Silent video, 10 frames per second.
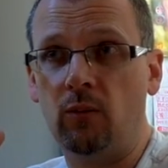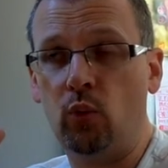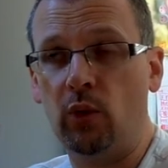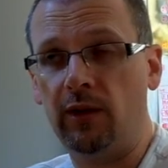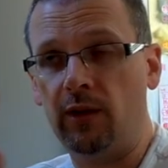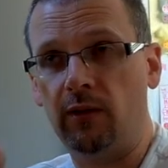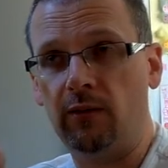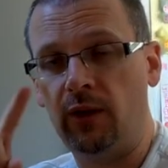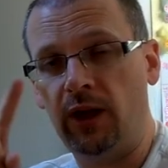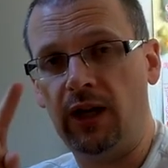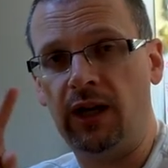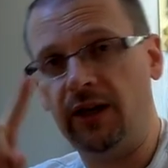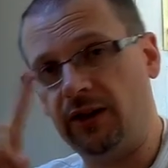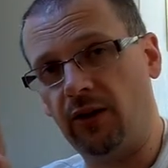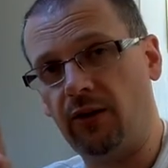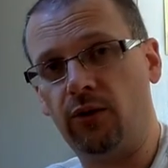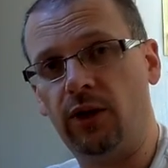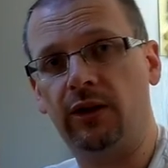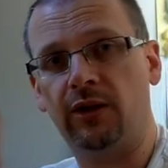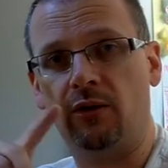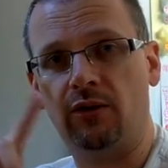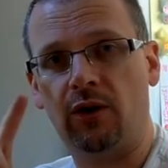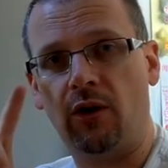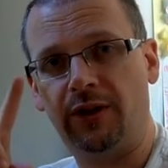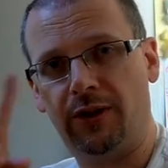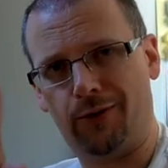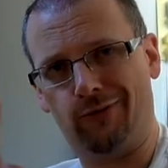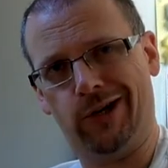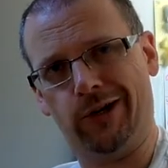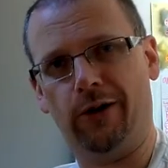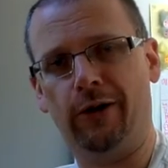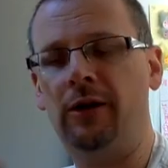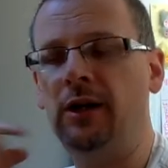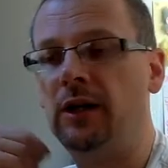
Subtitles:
with the E as a 3, so Slice 3R.